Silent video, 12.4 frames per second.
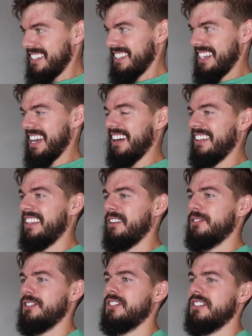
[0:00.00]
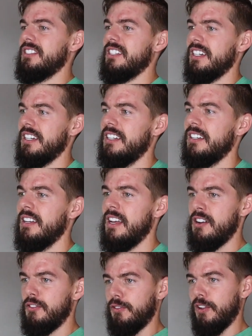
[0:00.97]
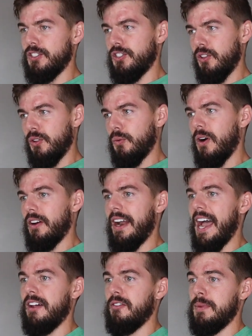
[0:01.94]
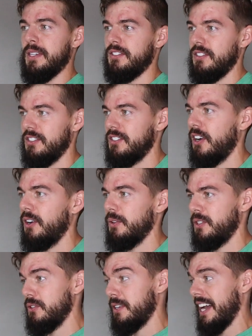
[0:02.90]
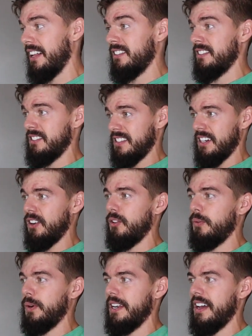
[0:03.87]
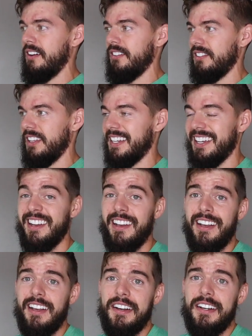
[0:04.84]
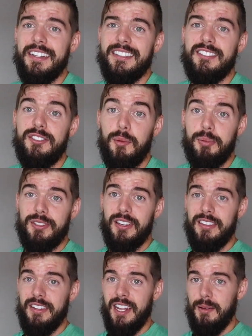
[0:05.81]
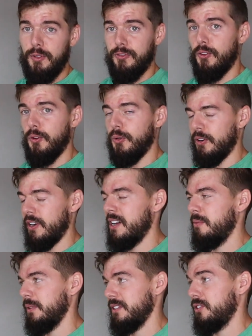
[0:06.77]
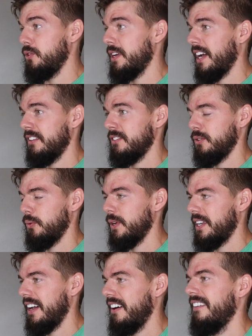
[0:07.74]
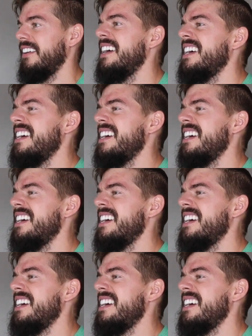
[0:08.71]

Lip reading: yeah, that was just to flush all the water out of me. So you start with 2 gallons and get all the way down to like sips the day before, but 2 gallons a week out.